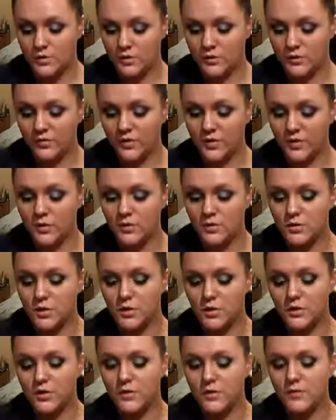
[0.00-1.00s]
I just figured
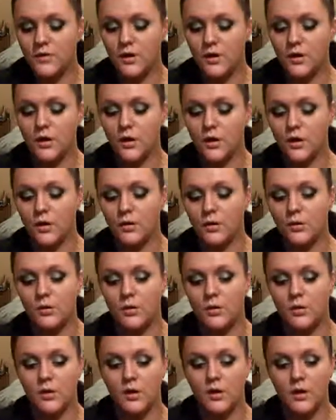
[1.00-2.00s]
I'd give that a
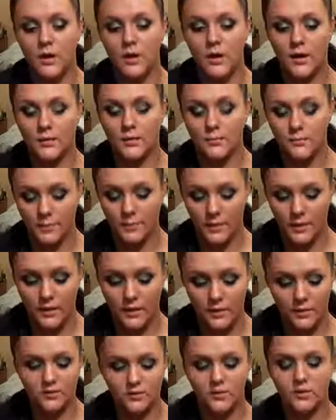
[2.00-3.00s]
go again.
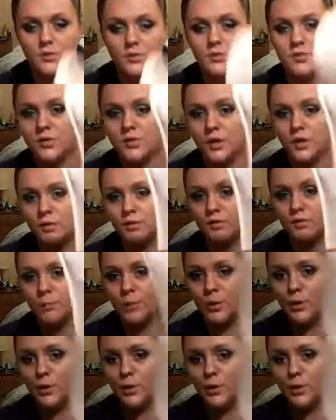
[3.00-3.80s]
So you just kind